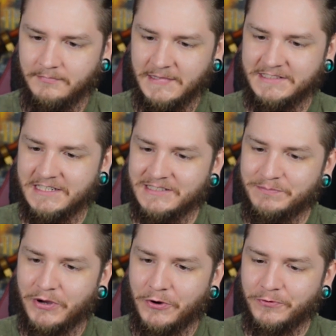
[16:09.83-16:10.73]
It says
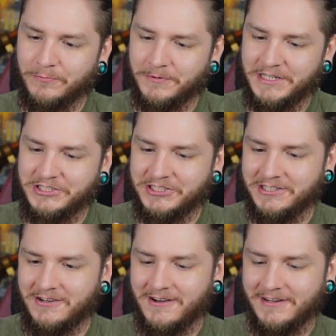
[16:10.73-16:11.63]
bone
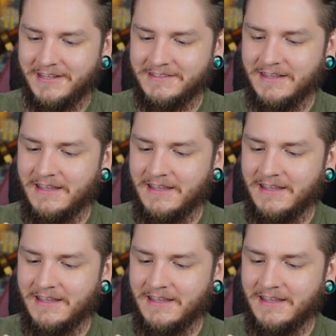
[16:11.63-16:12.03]
regen on it,